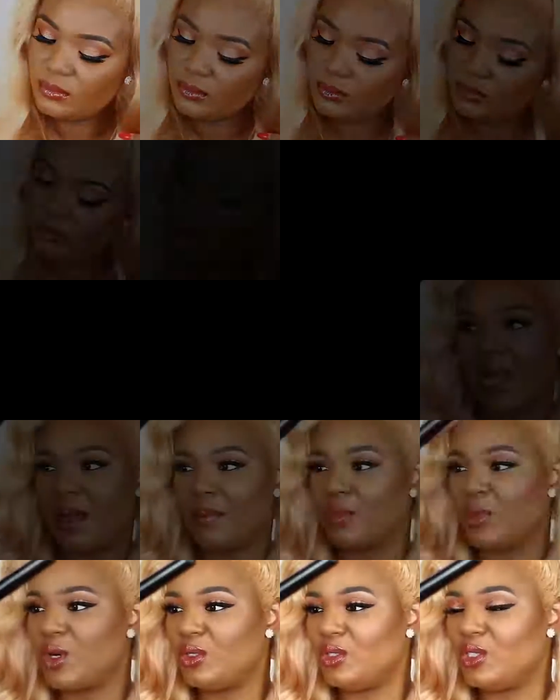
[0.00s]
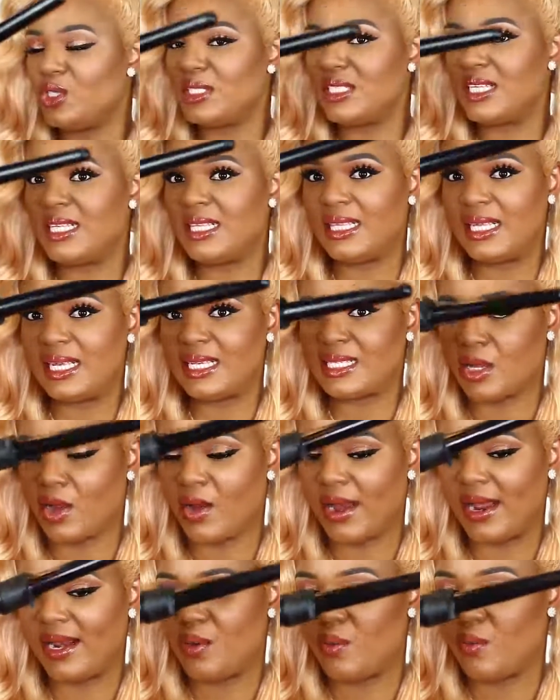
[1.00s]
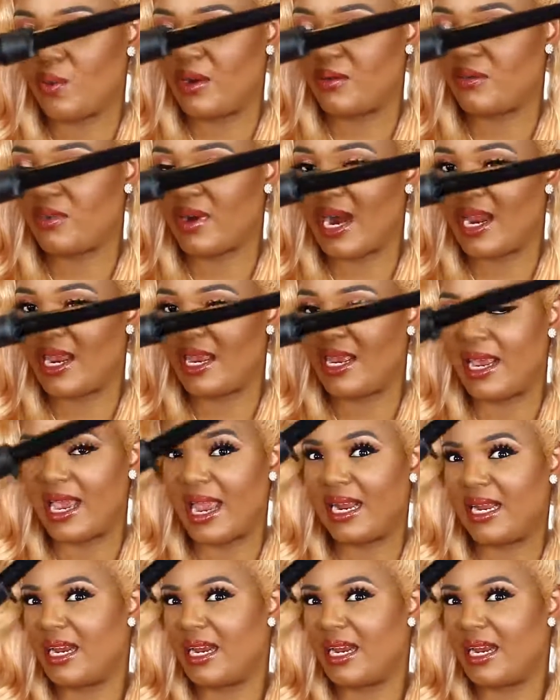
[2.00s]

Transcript: So I'm using this curling one right here.